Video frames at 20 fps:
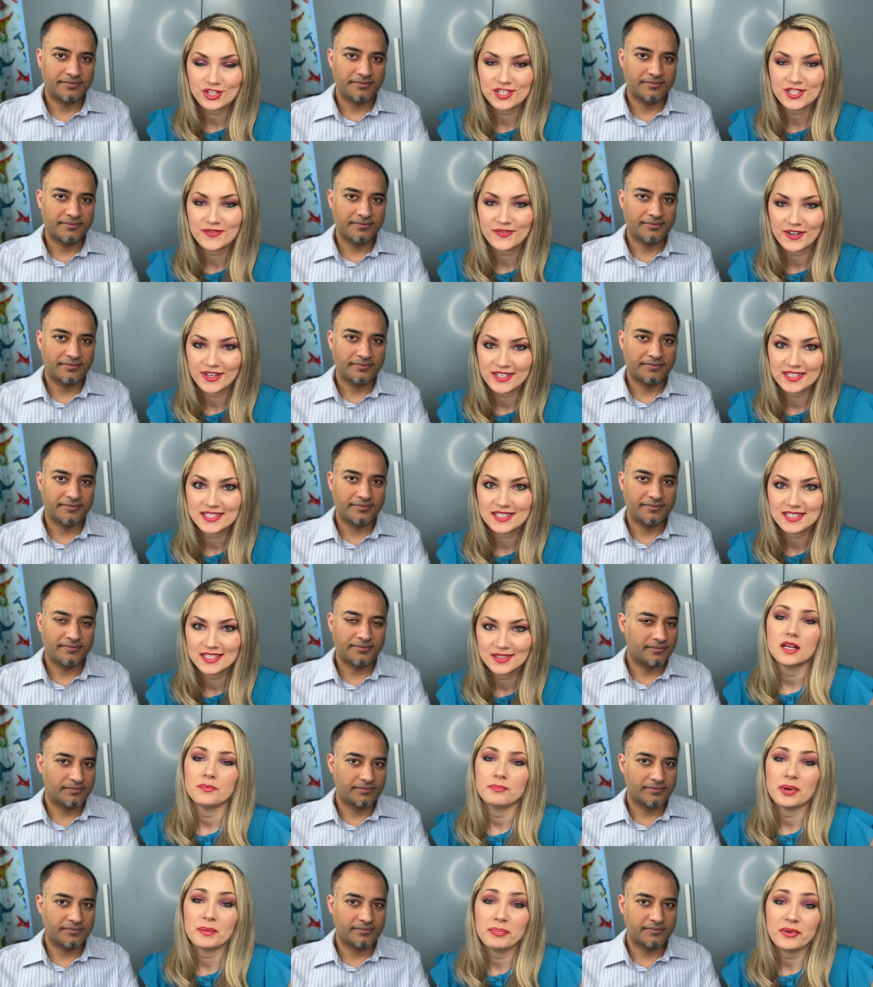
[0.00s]
Speaker 1: this first.
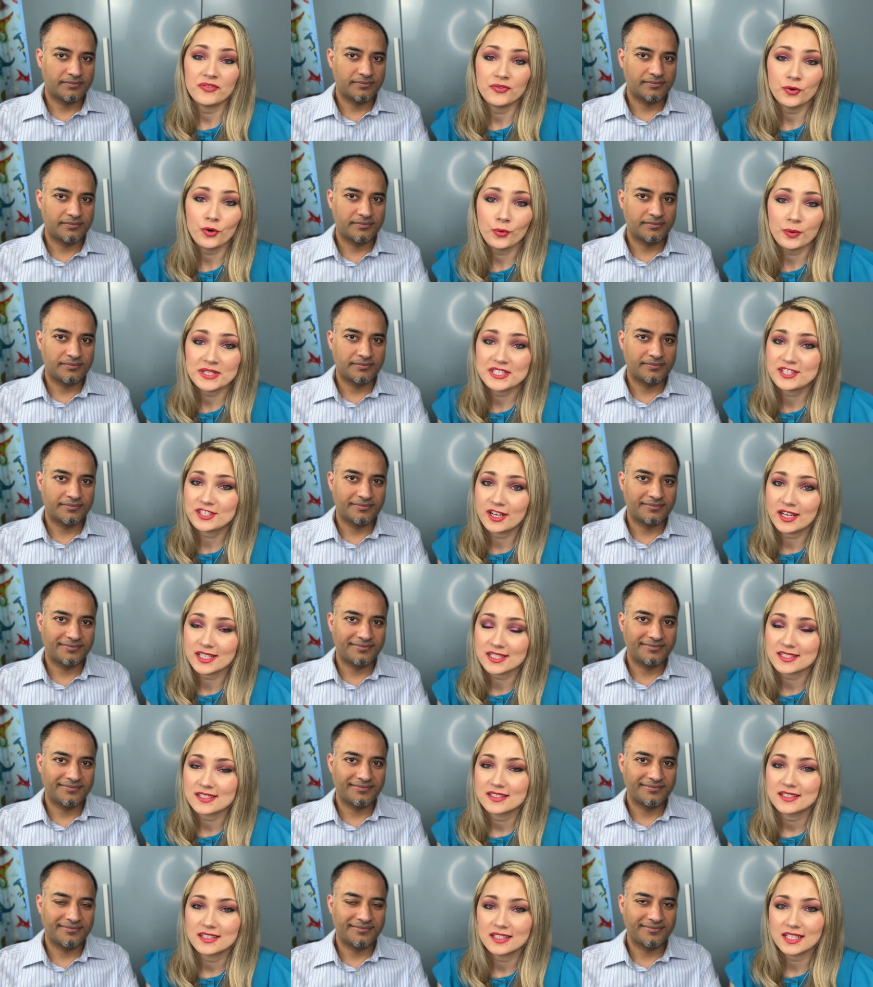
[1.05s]
But before we start,
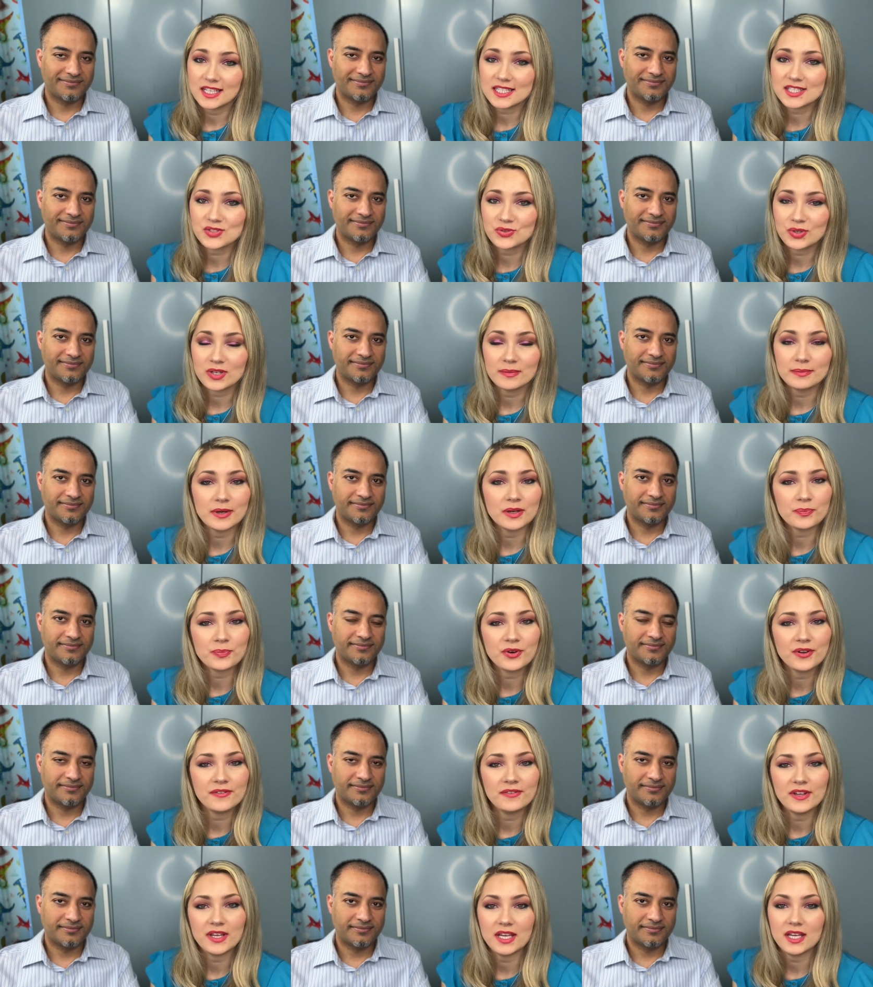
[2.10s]
let's talk about
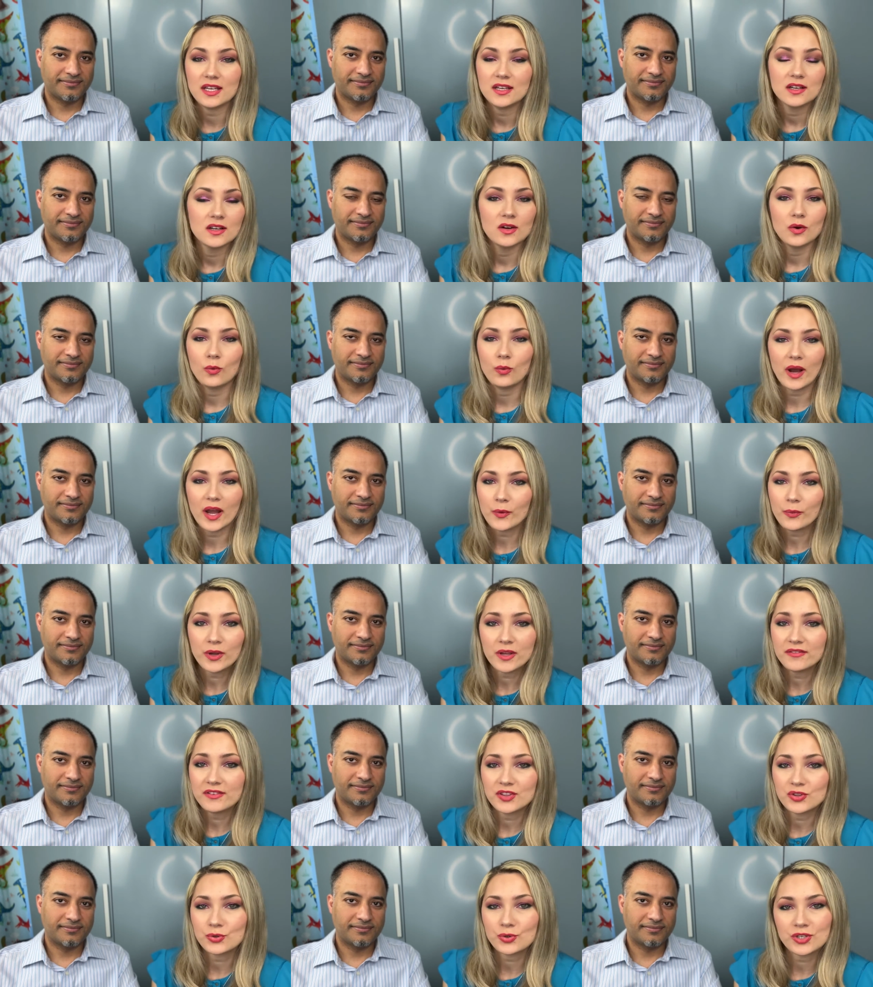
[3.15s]
briefly why we're
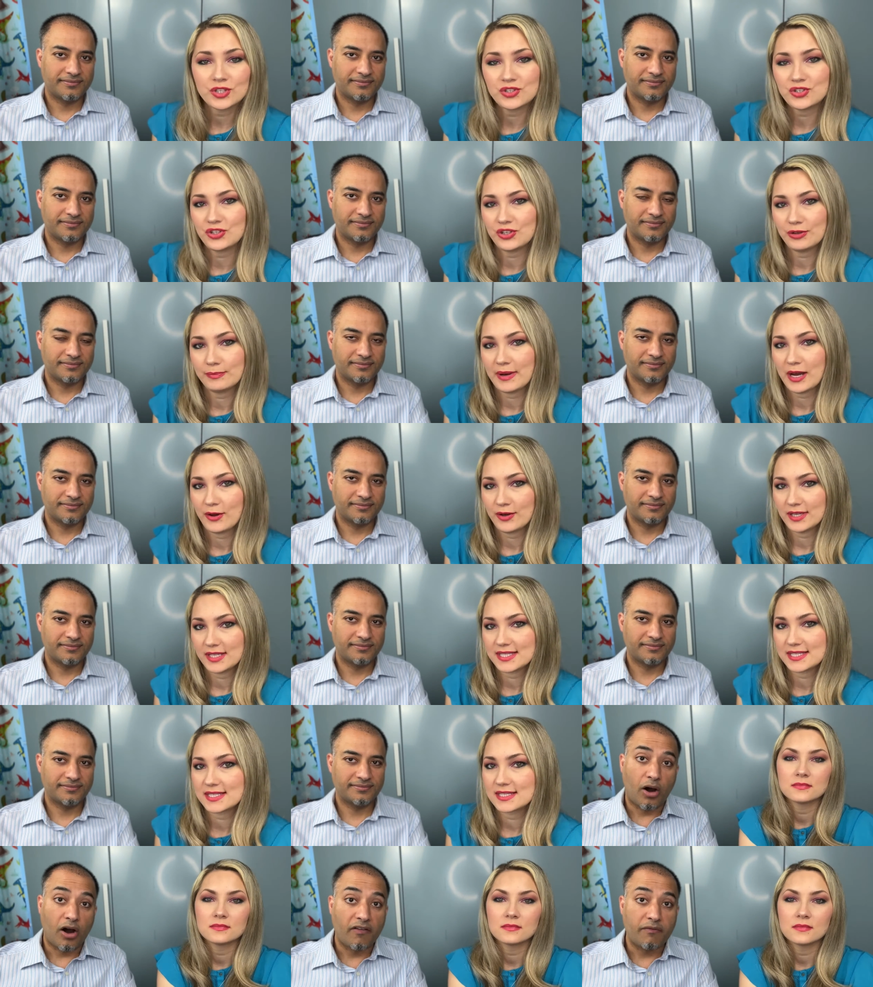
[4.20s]
even talking to you about
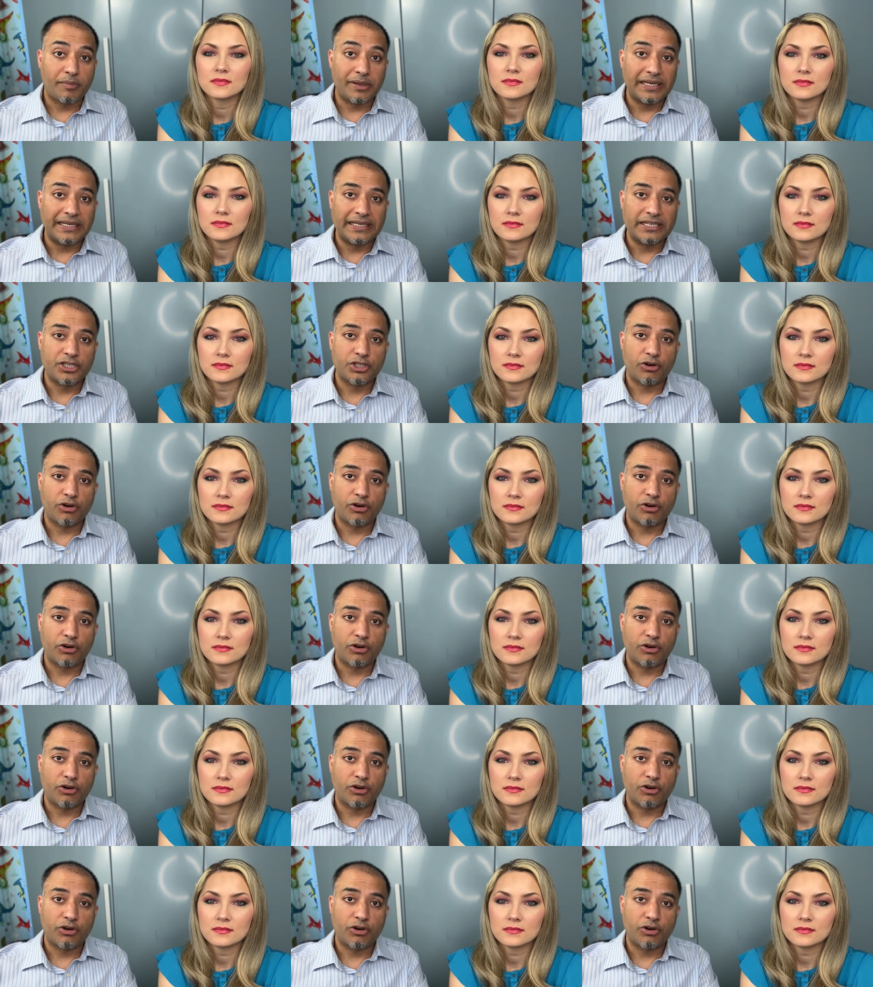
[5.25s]
this.
Speaker 2: I've been in